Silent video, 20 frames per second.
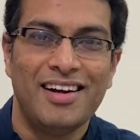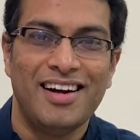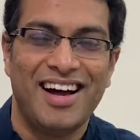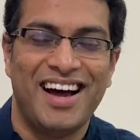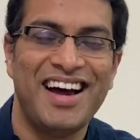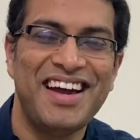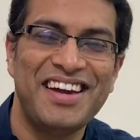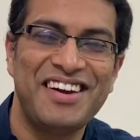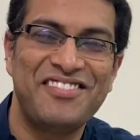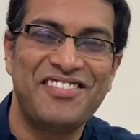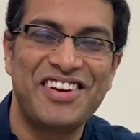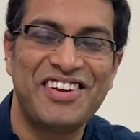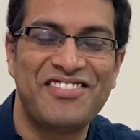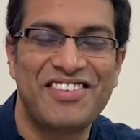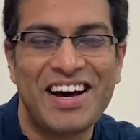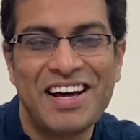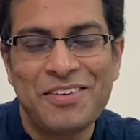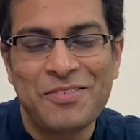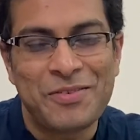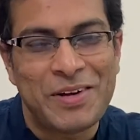Hi
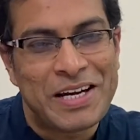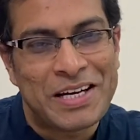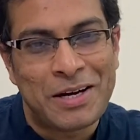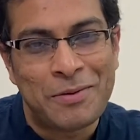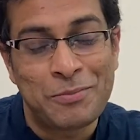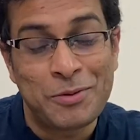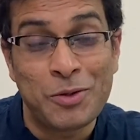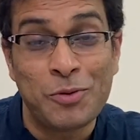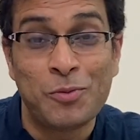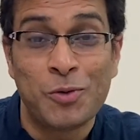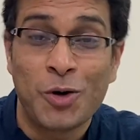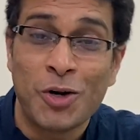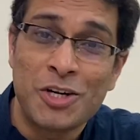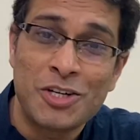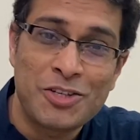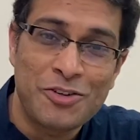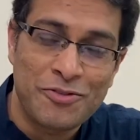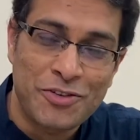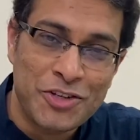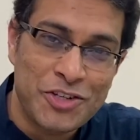everyone, welcome to
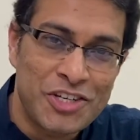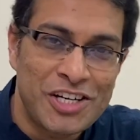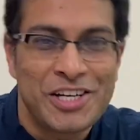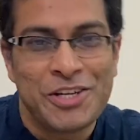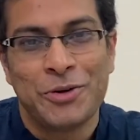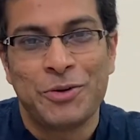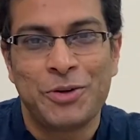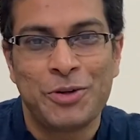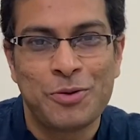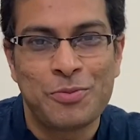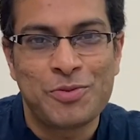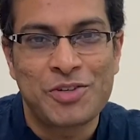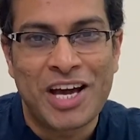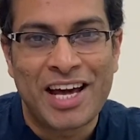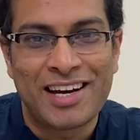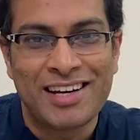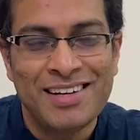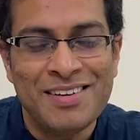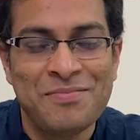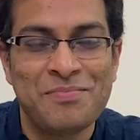Vauld's official YouTube
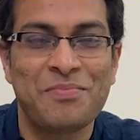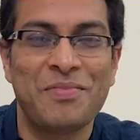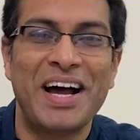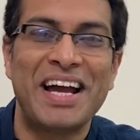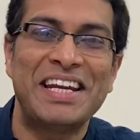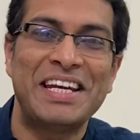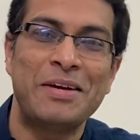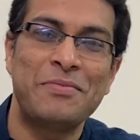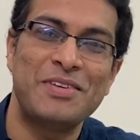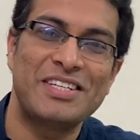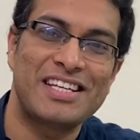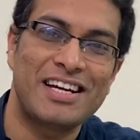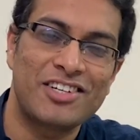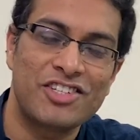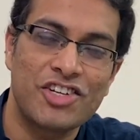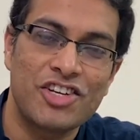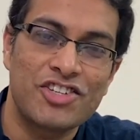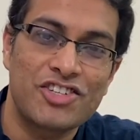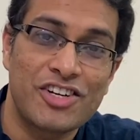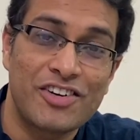channel. My name is
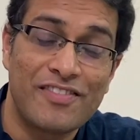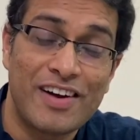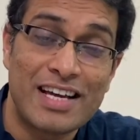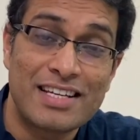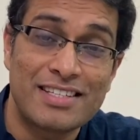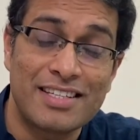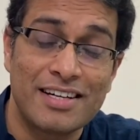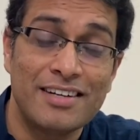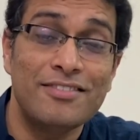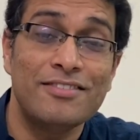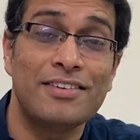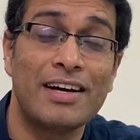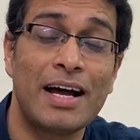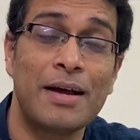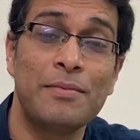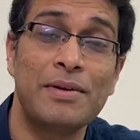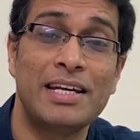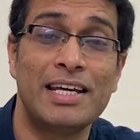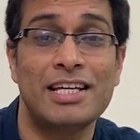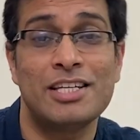Akshat Srivastav.
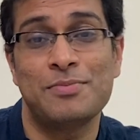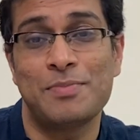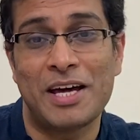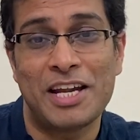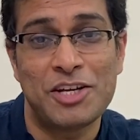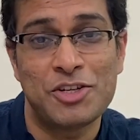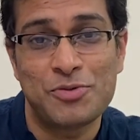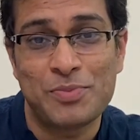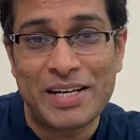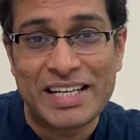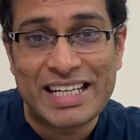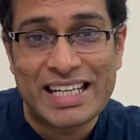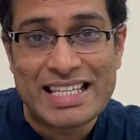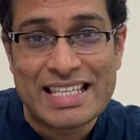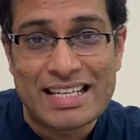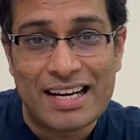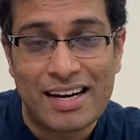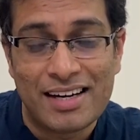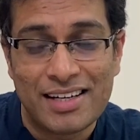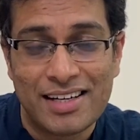I'm an ex-management
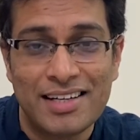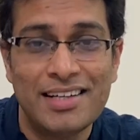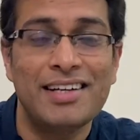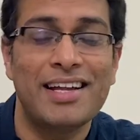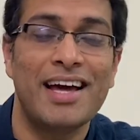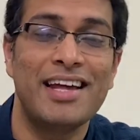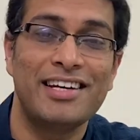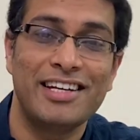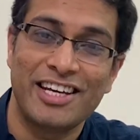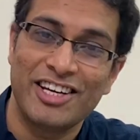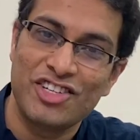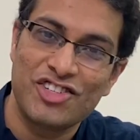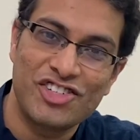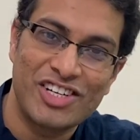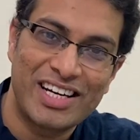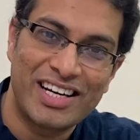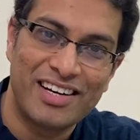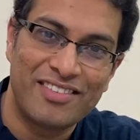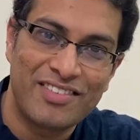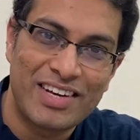consultant and
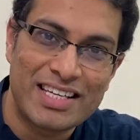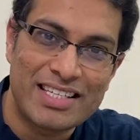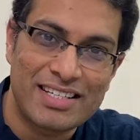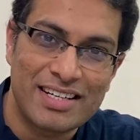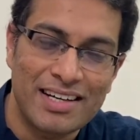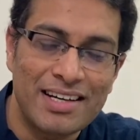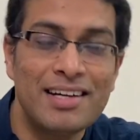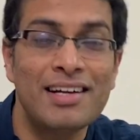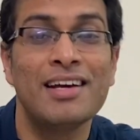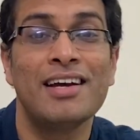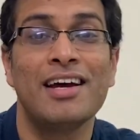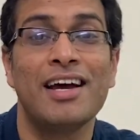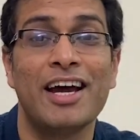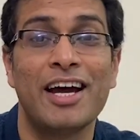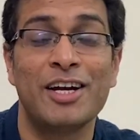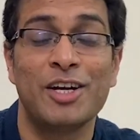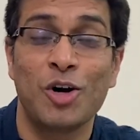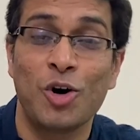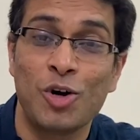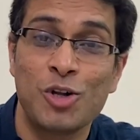angel investor
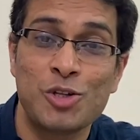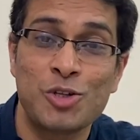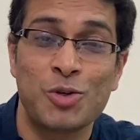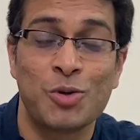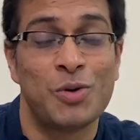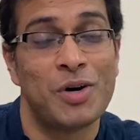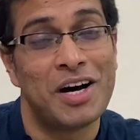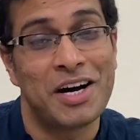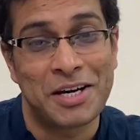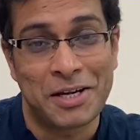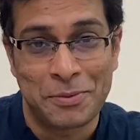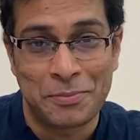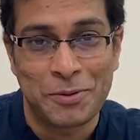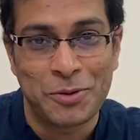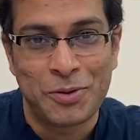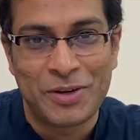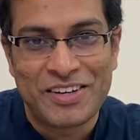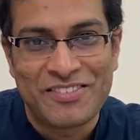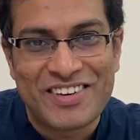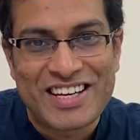and also a
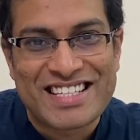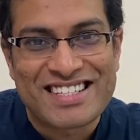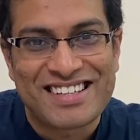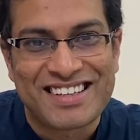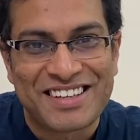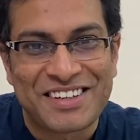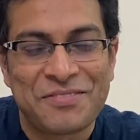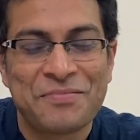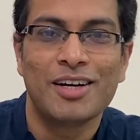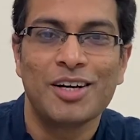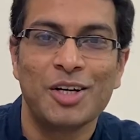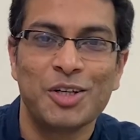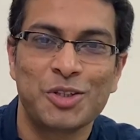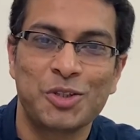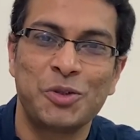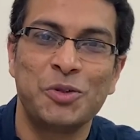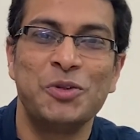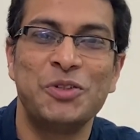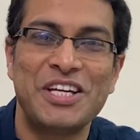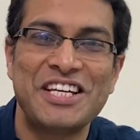crypto investor.
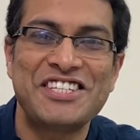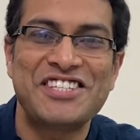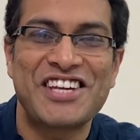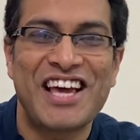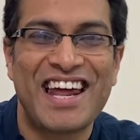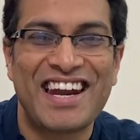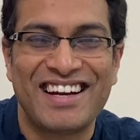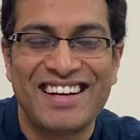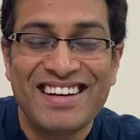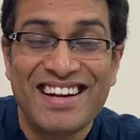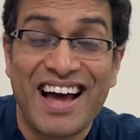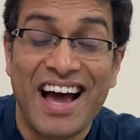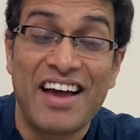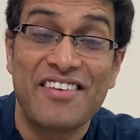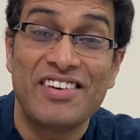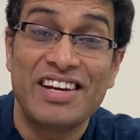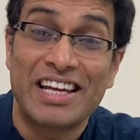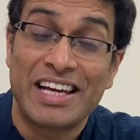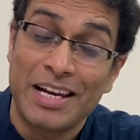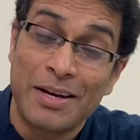Through this channel, I
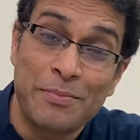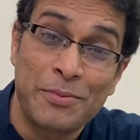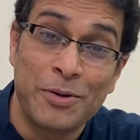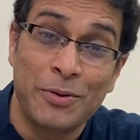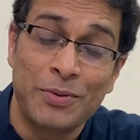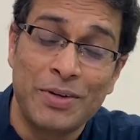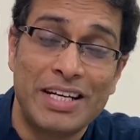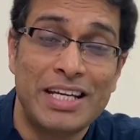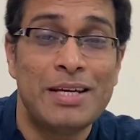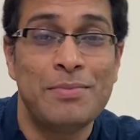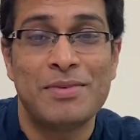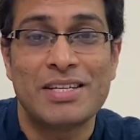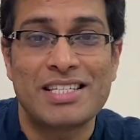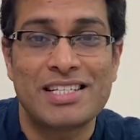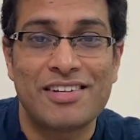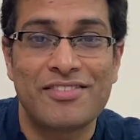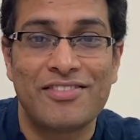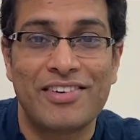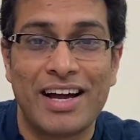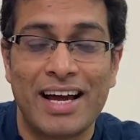will help you
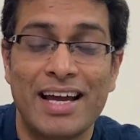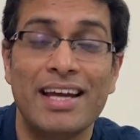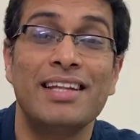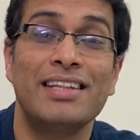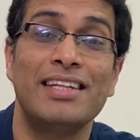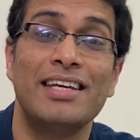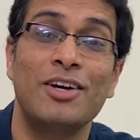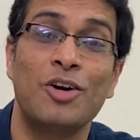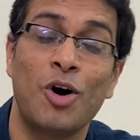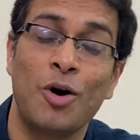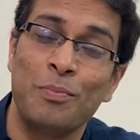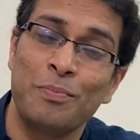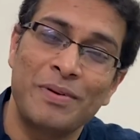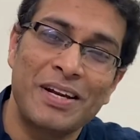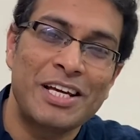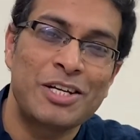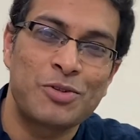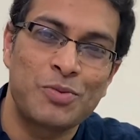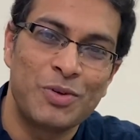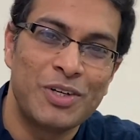demystify the
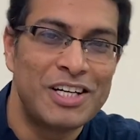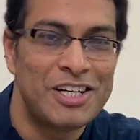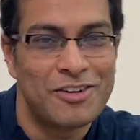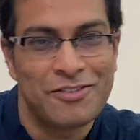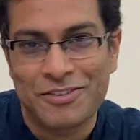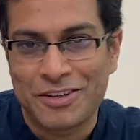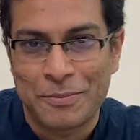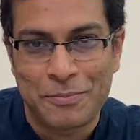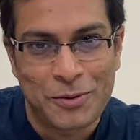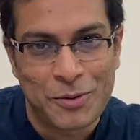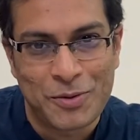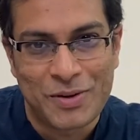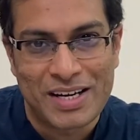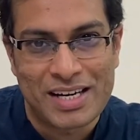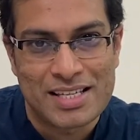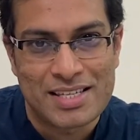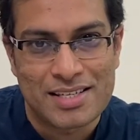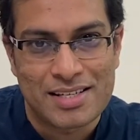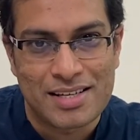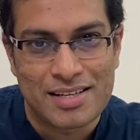complex world of
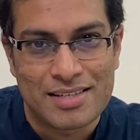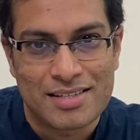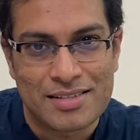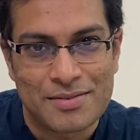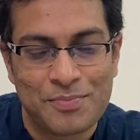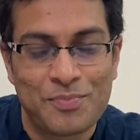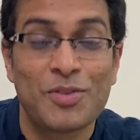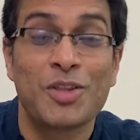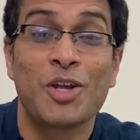cryptocurrencies.